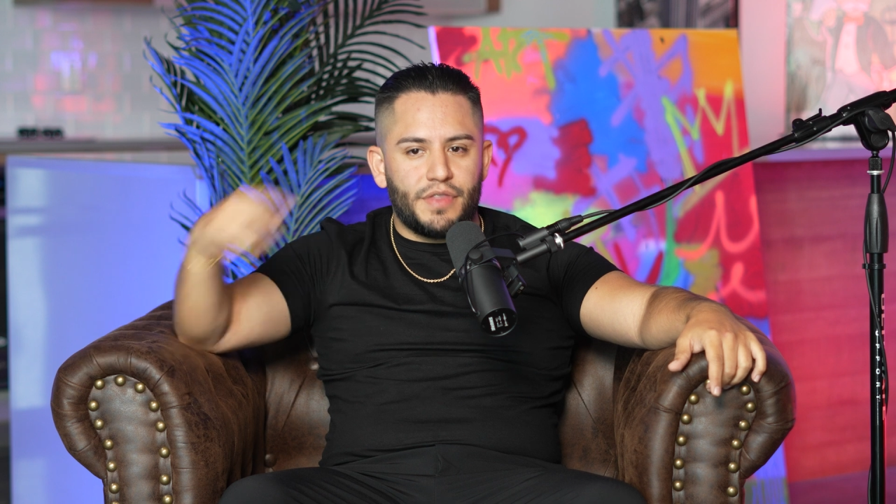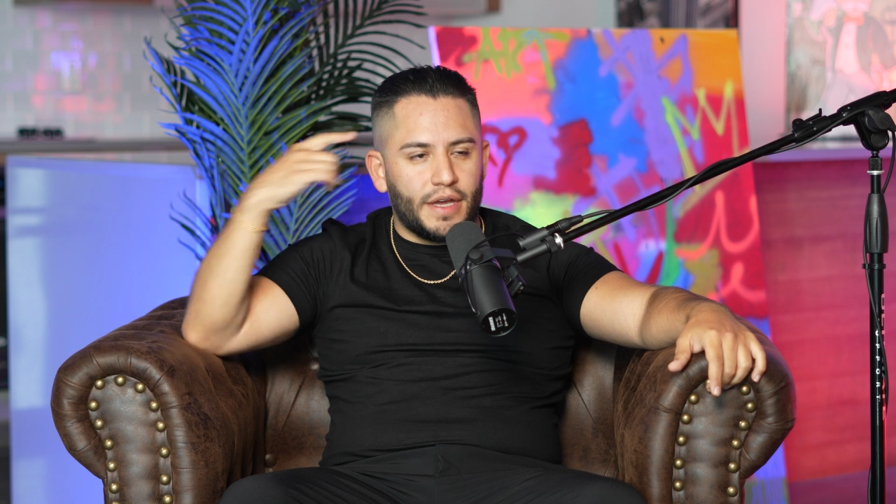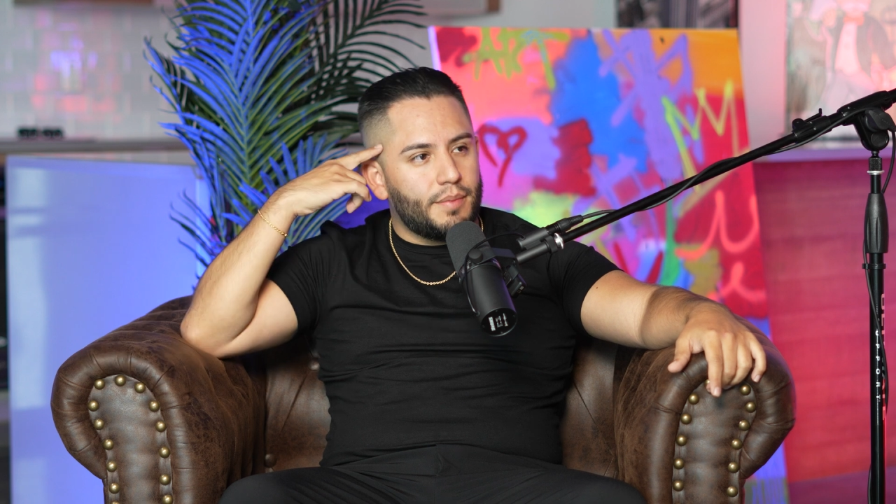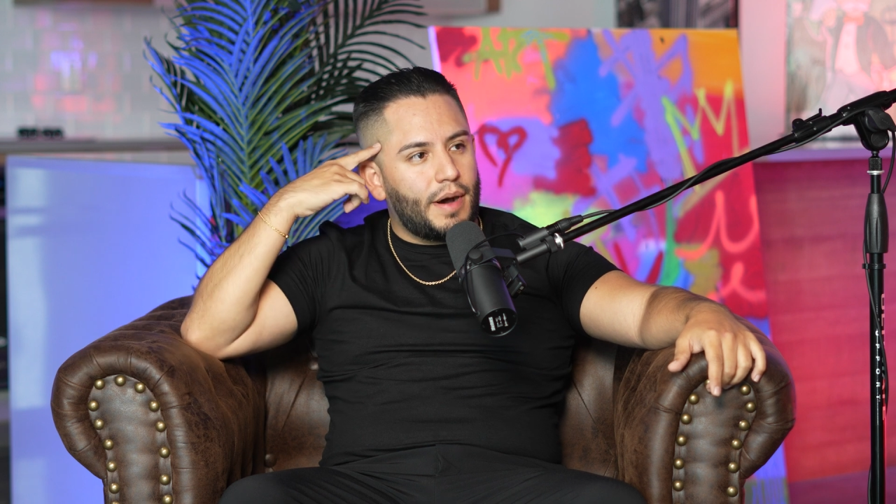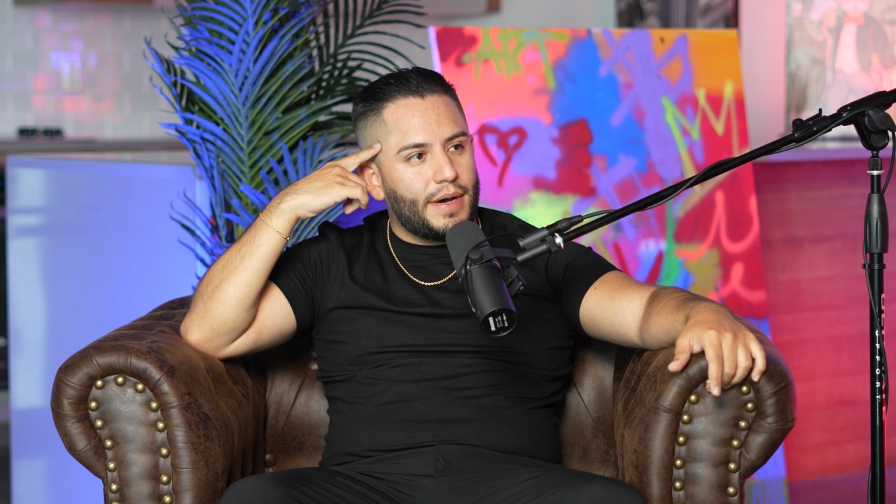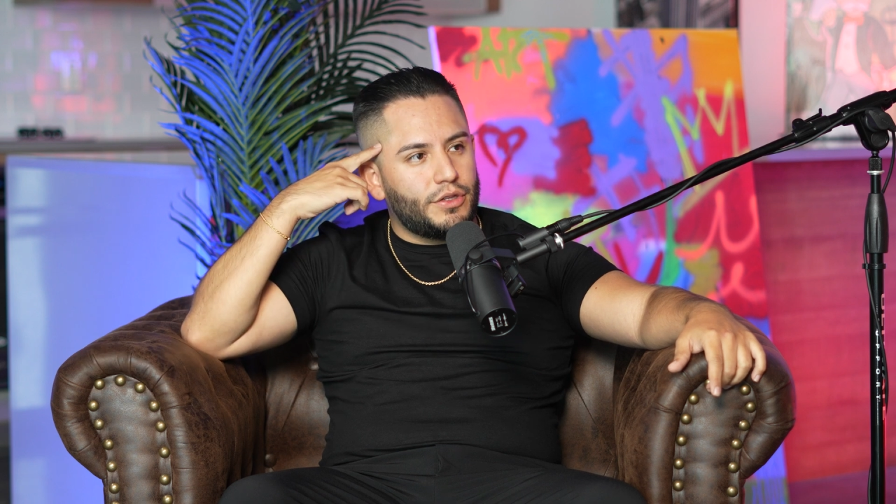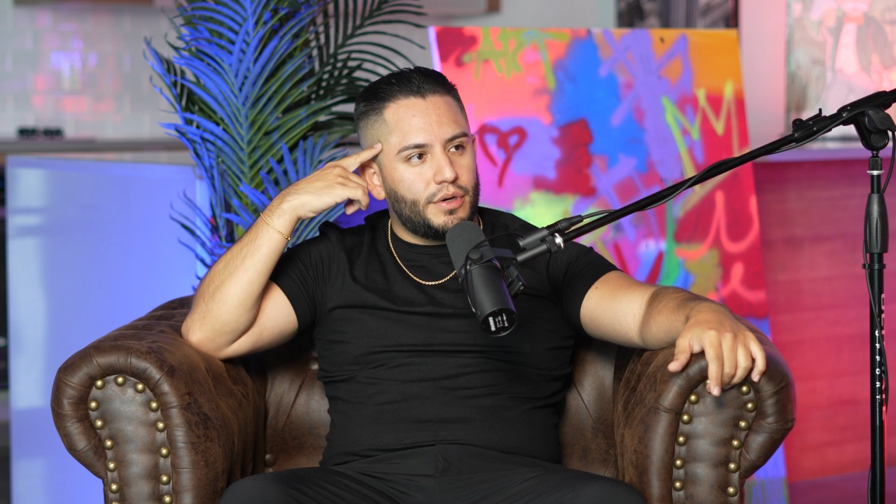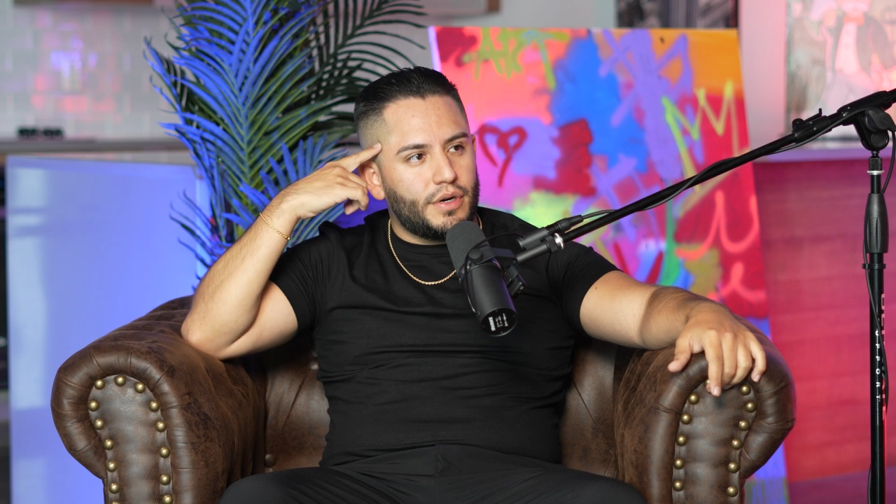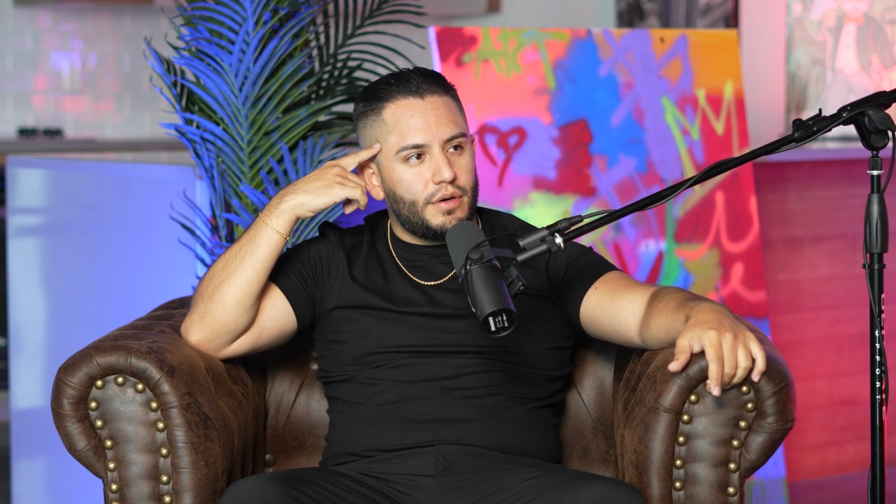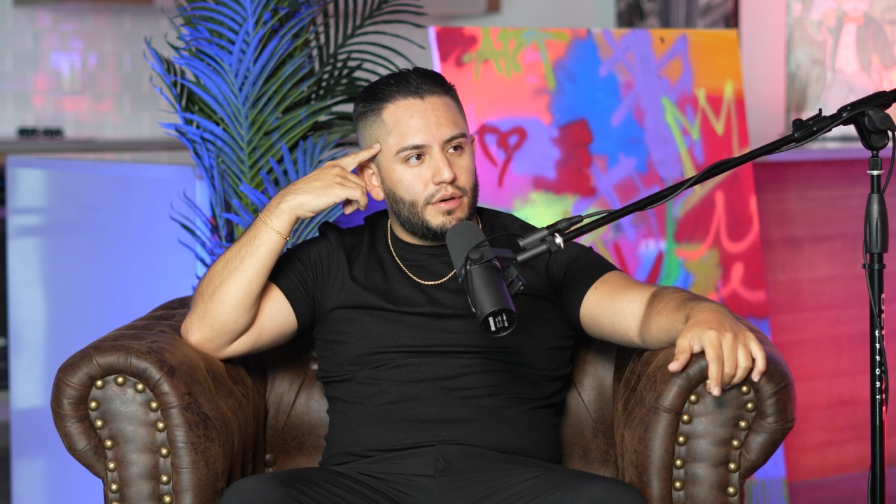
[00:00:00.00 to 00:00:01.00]
thinking about my
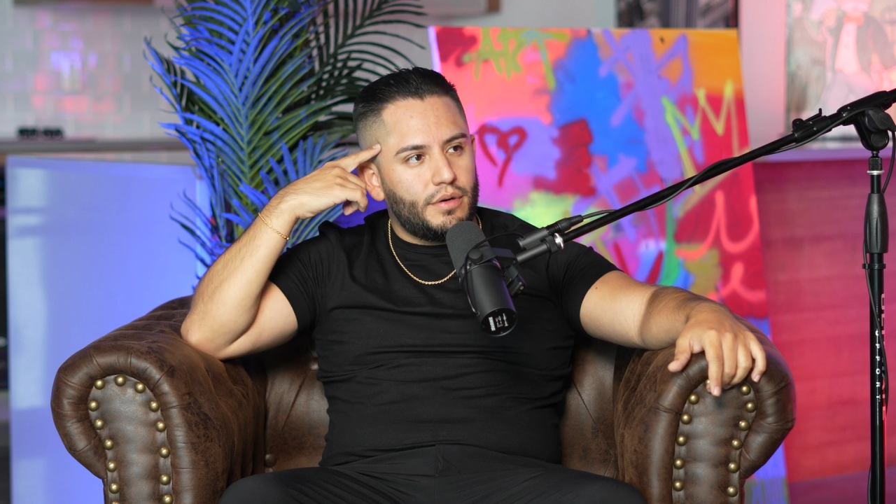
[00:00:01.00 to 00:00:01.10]
daughter